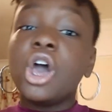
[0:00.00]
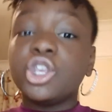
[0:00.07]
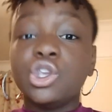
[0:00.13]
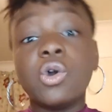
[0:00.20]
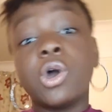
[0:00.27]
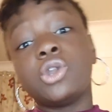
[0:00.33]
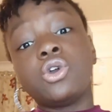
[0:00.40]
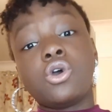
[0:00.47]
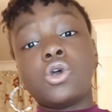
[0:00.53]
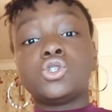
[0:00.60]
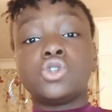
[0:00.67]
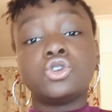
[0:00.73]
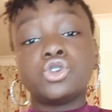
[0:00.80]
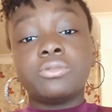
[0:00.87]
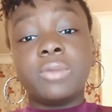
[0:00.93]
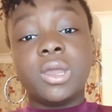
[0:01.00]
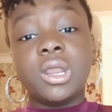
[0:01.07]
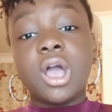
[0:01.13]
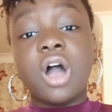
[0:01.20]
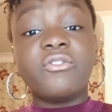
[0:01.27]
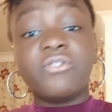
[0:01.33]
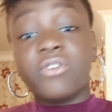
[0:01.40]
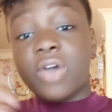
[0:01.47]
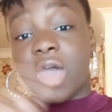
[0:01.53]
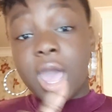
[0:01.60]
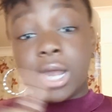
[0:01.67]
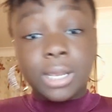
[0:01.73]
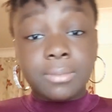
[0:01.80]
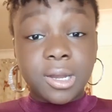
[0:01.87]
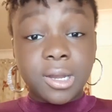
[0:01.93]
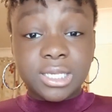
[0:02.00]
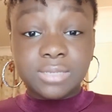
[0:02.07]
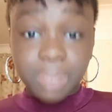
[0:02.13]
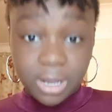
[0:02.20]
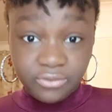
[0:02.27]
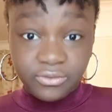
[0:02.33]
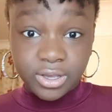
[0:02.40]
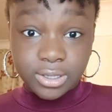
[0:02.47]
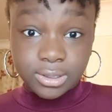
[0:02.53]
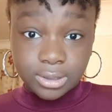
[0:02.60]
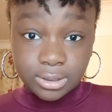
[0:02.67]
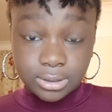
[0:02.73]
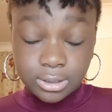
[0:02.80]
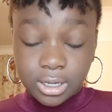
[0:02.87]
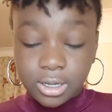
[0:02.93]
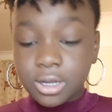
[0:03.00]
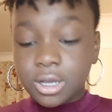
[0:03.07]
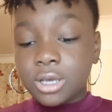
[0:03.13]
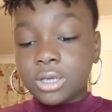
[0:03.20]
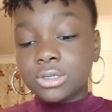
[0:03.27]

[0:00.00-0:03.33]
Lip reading: You are not on social media for anybody's benefit, sister.